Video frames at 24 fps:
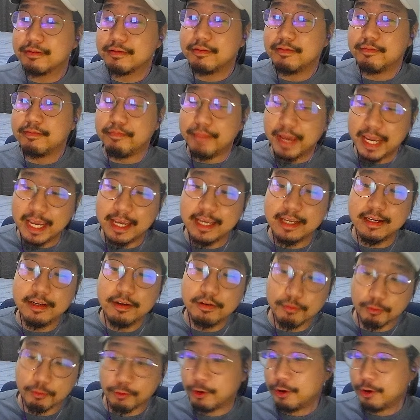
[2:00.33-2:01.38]
main
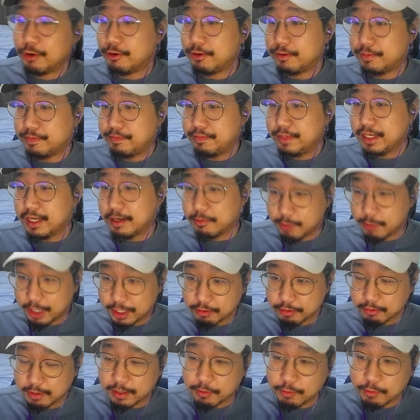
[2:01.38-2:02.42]
role in
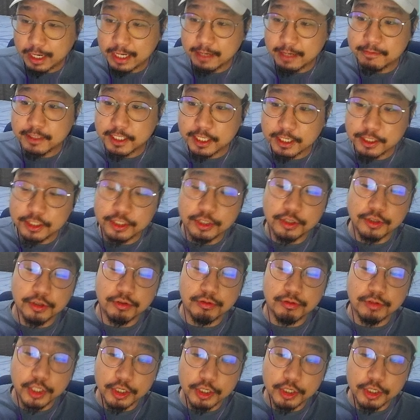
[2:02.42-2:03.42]
Wuthering Waves is to do two